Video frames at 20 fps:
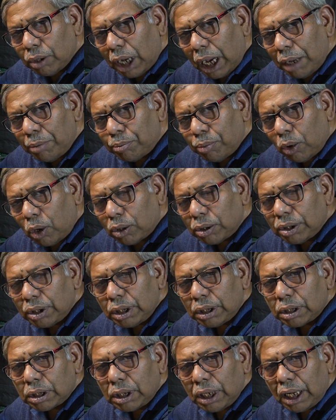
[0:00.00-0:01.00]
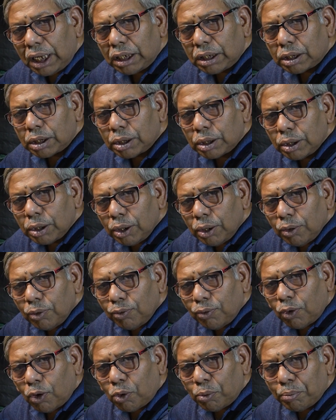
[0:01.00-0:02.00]
I bought this lens
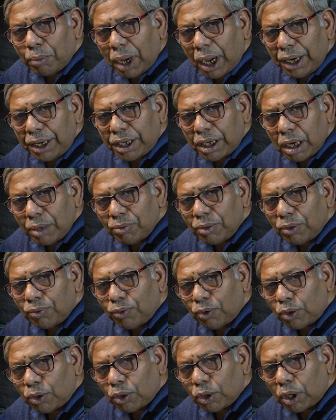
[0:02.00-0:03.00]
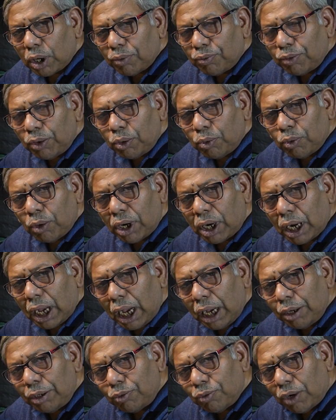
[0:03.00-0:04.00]
for my travel photography where
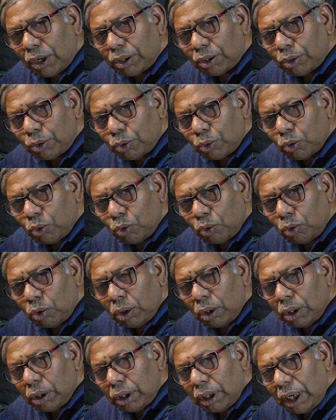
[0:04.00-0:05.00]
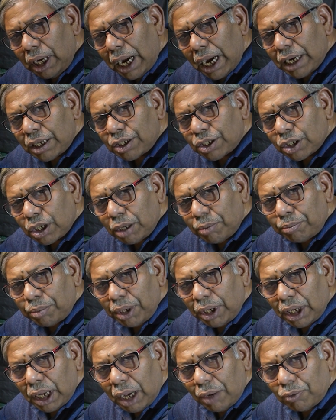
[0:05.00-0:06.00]
I want to do
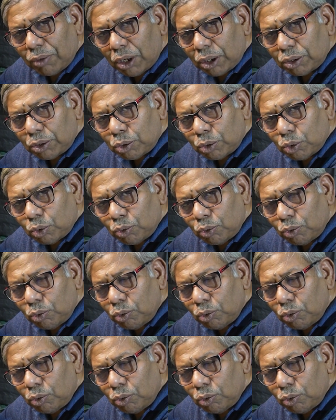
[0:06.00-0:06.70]
landscaping, I want to do